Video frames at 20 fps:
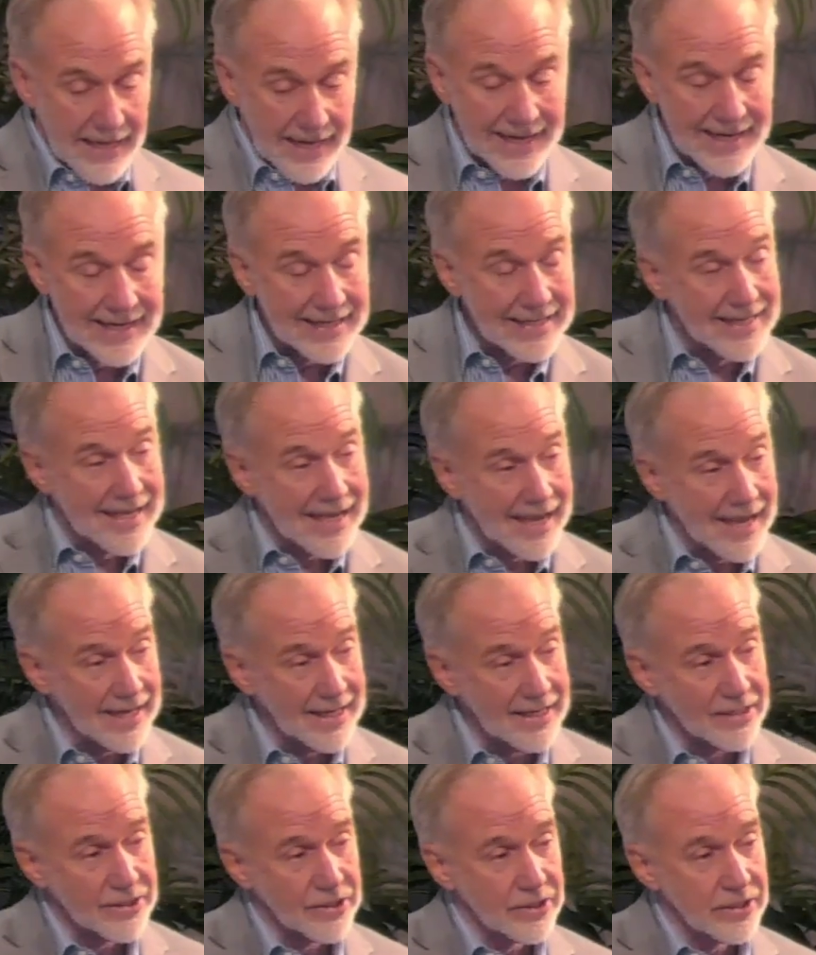
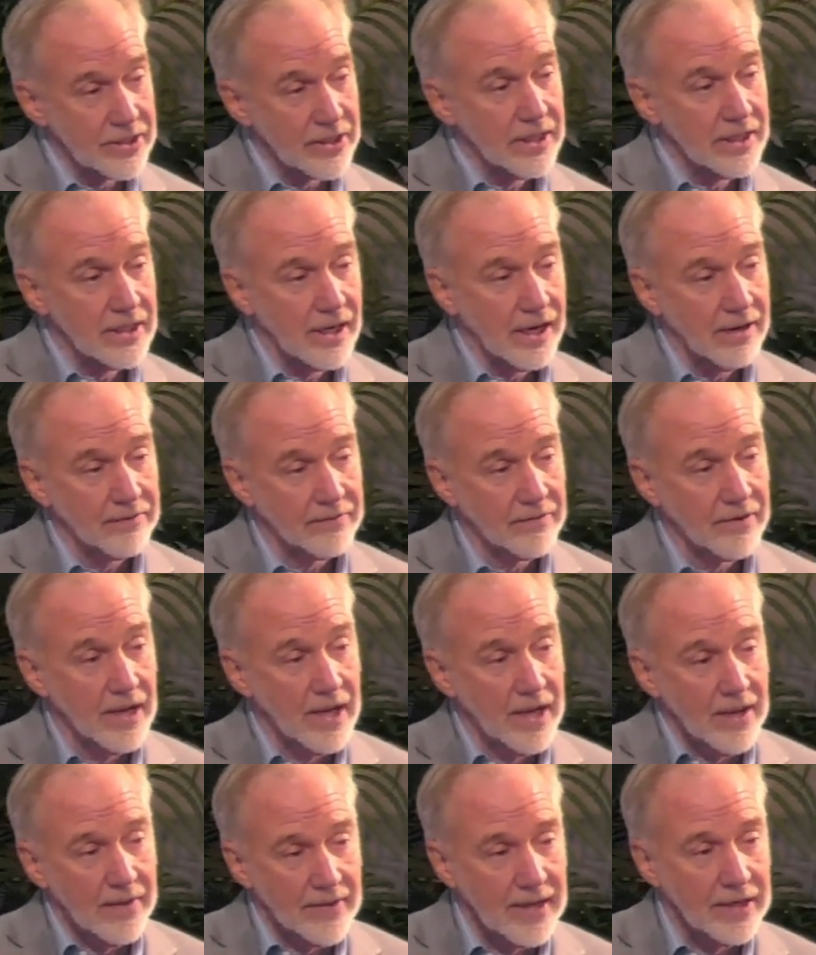engaged enough
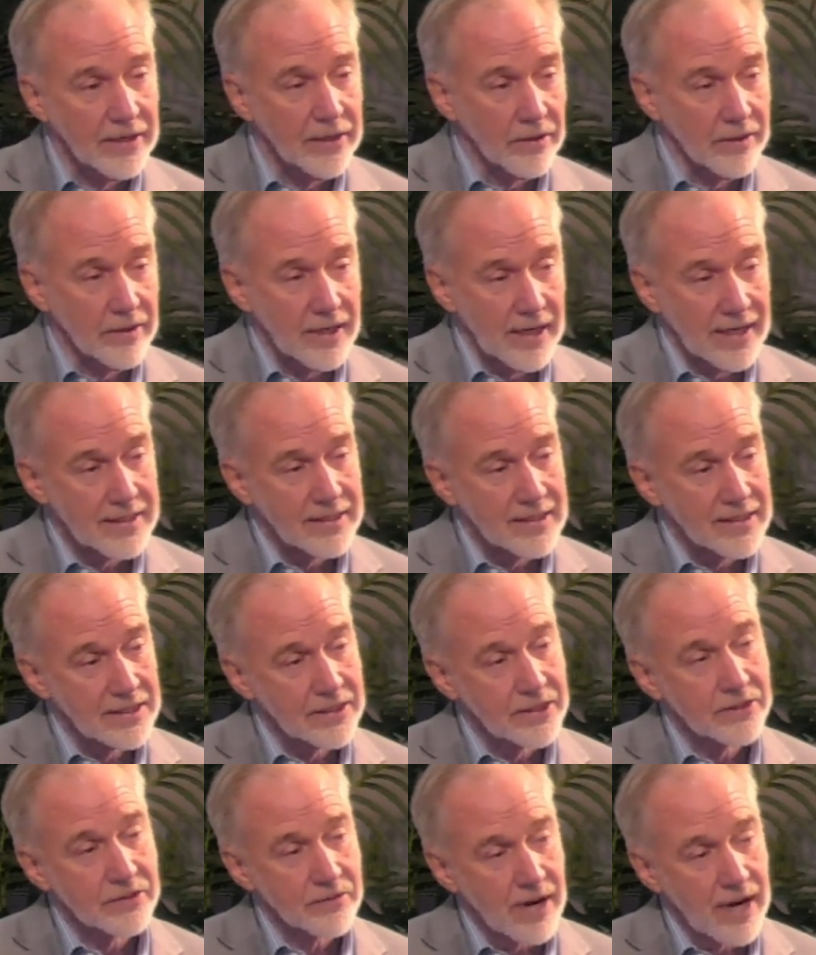that you're not
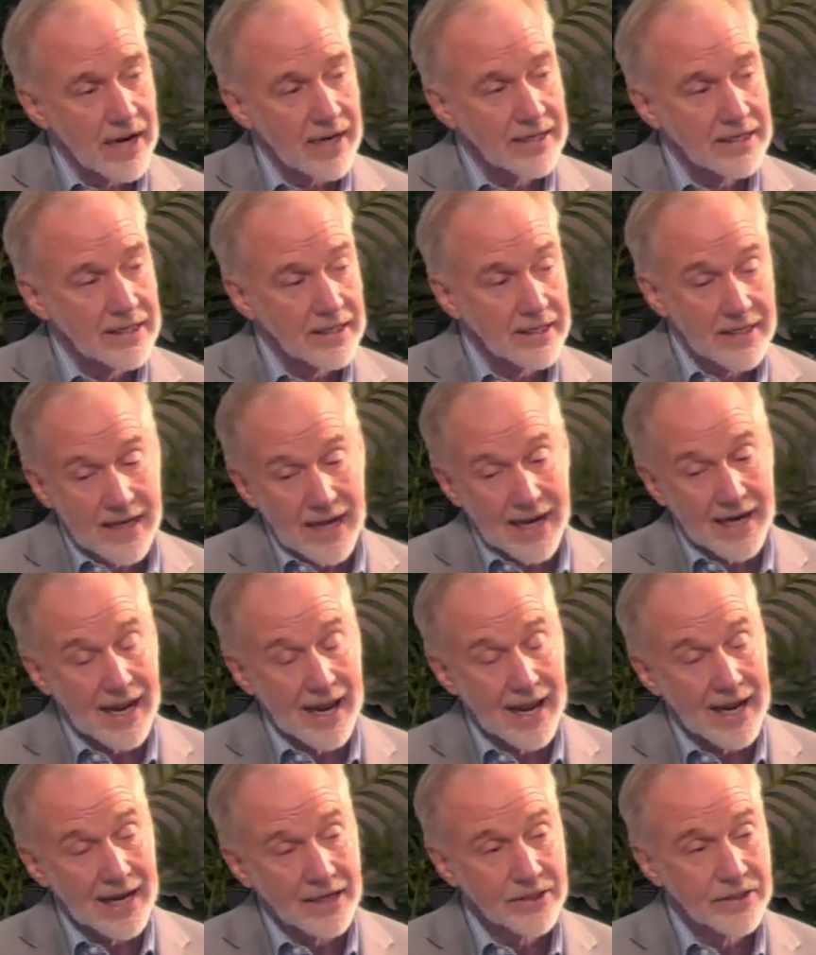distracted, not
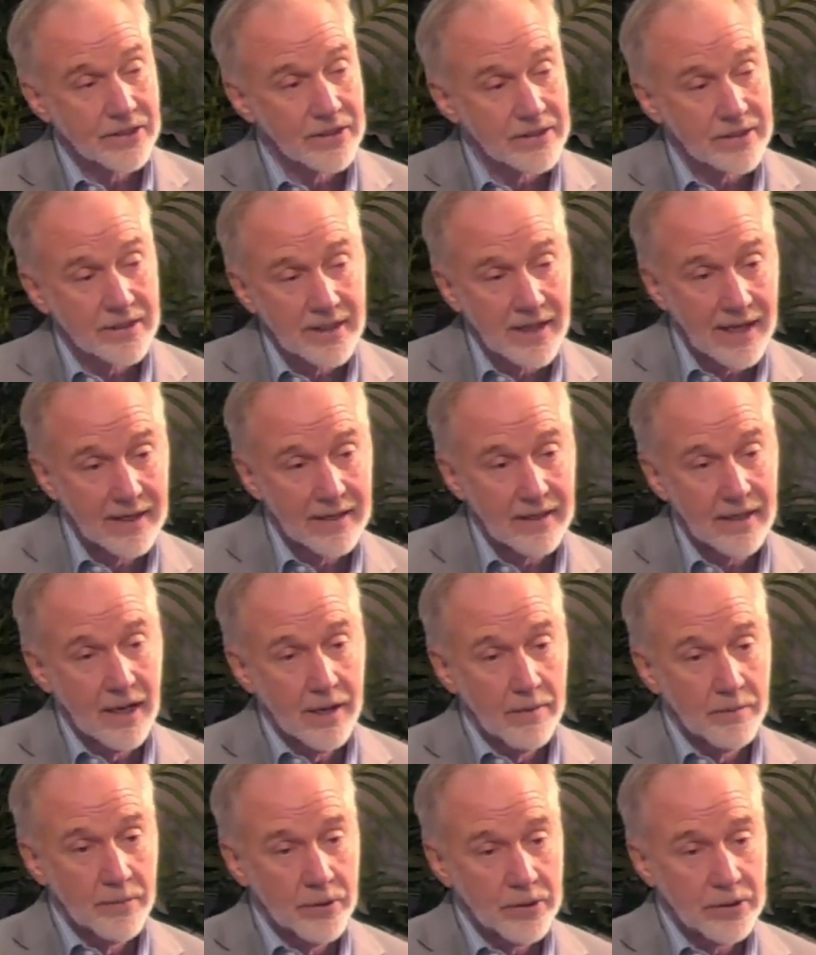anxious, not
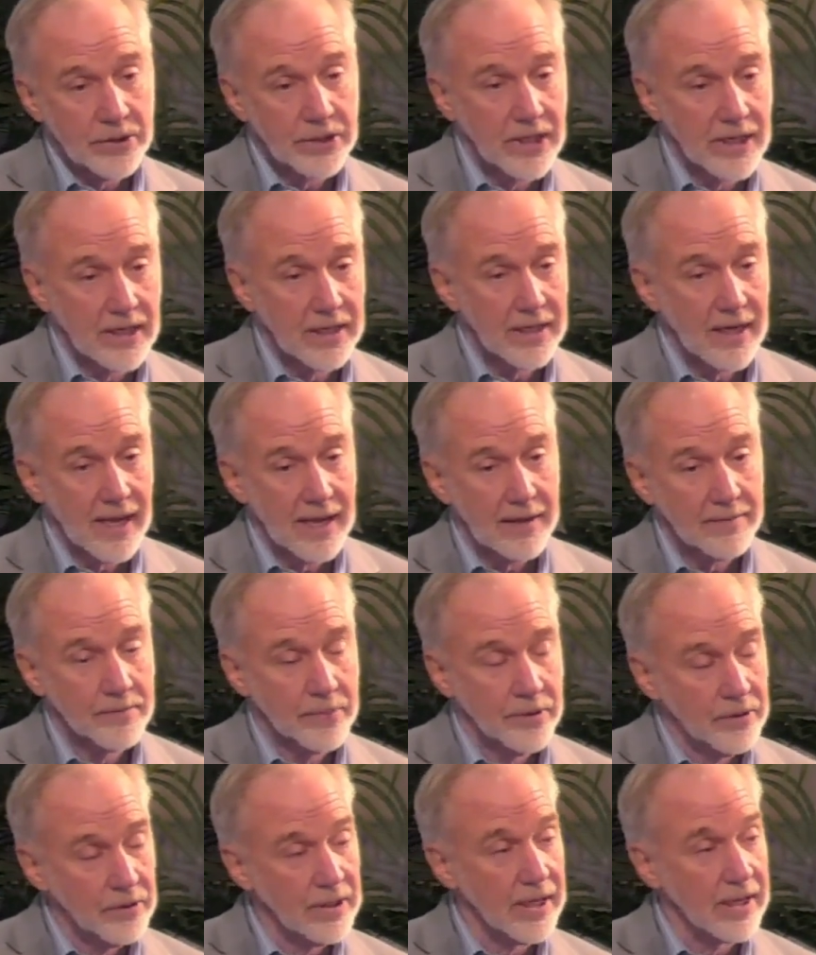pushing, not
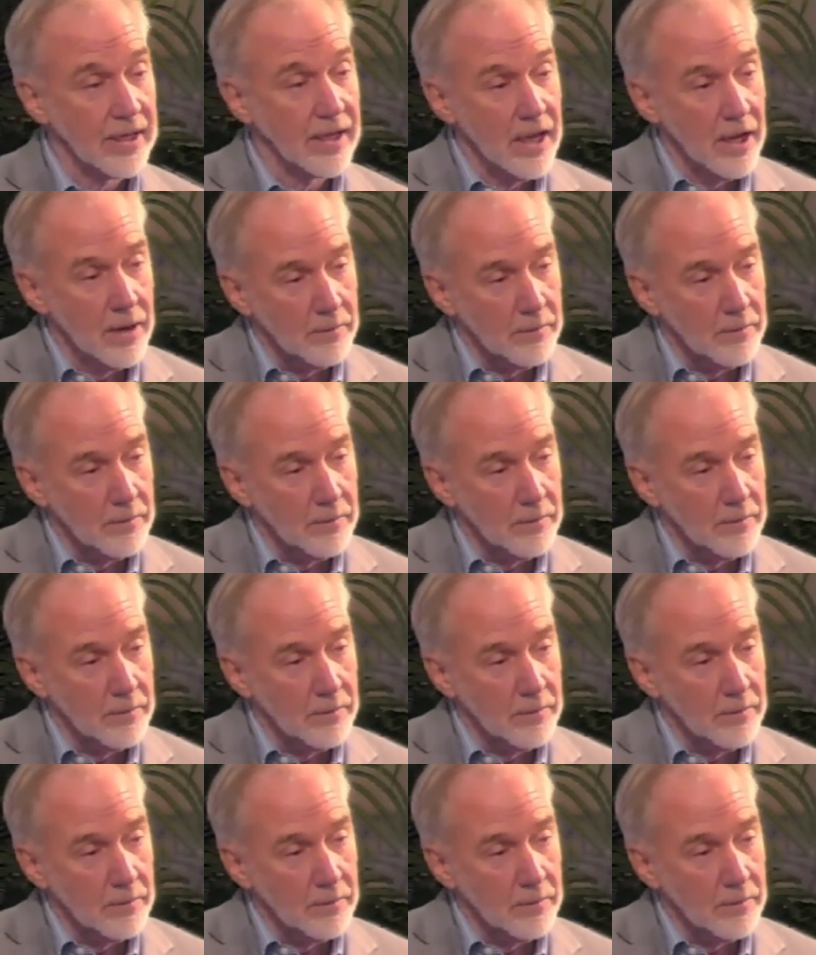pulling,